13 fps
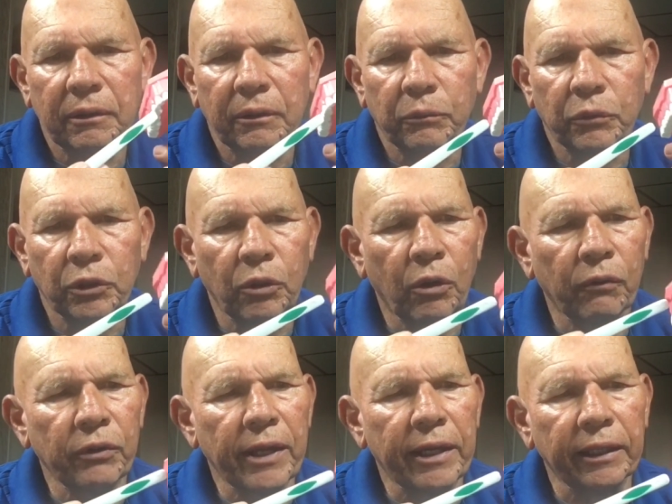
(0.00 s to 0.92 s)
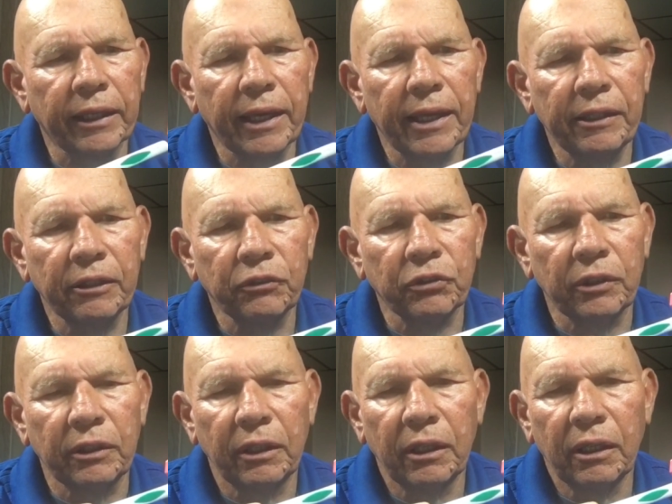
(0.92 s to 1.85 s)
We'll go over that again. There's
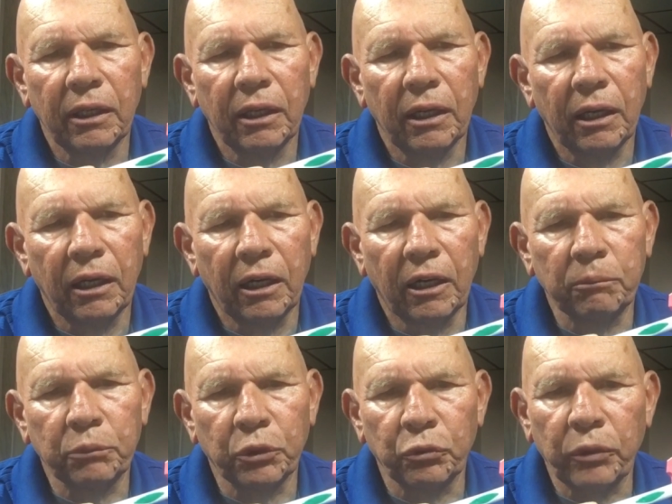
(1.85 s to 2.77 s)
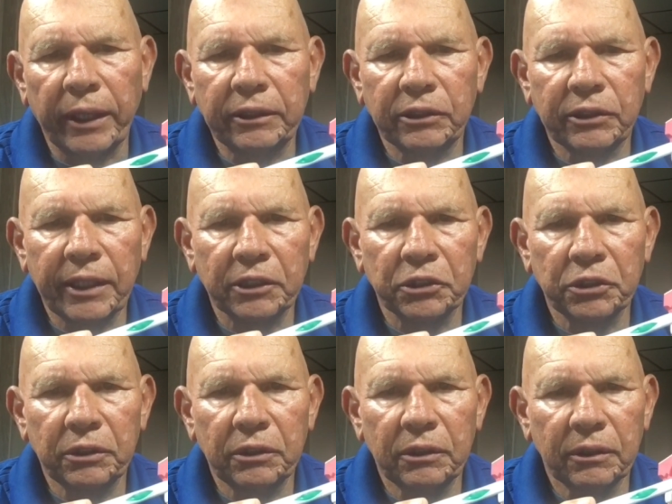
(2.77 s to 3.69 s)
an upper right section,